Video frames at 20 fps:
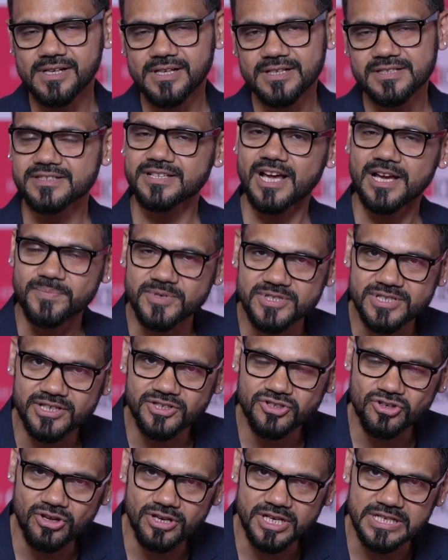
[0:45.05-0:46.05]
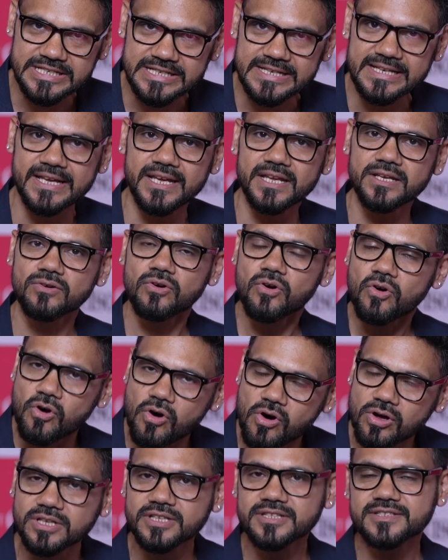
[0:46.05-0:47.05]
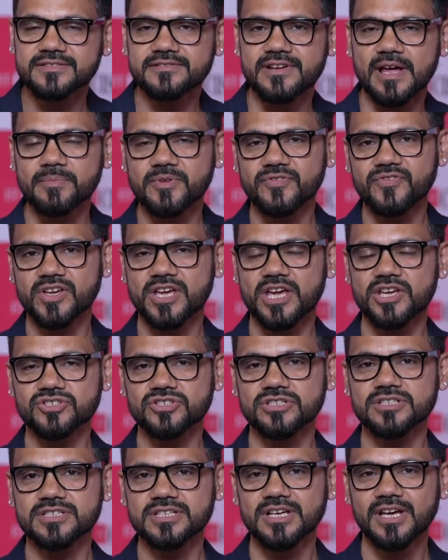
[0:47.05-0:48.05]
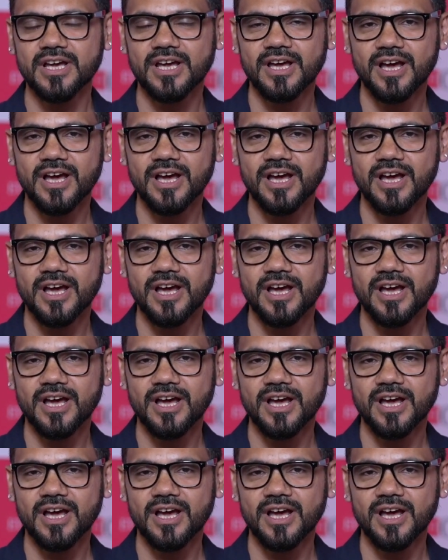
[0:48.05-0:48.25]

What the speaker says: cybersecurity in all its ramifications,